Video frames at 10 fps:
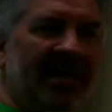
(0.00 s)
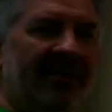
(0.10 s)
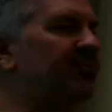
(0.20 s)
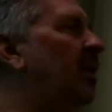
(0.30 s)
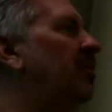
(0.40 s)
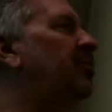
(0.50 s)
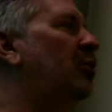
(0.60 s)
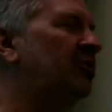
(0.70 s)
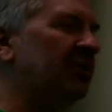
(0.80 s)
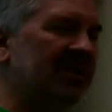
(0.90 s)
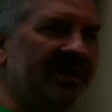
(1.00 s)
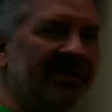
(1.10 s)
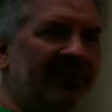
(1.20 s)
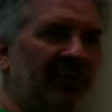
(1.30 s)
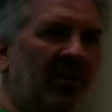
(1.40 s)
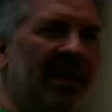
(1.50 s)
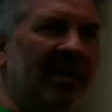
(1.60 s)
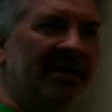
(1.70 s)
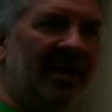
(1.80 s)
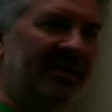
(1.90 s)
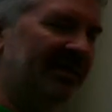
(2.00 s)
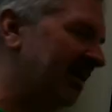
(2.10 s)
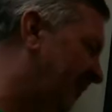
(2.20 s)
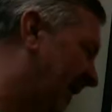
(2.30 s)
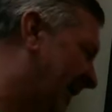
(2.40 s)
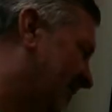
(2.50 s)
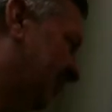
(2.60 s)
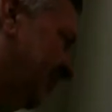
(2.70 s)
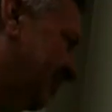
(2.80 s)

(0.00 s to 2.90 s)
have approached it a different way and gotten a different answer.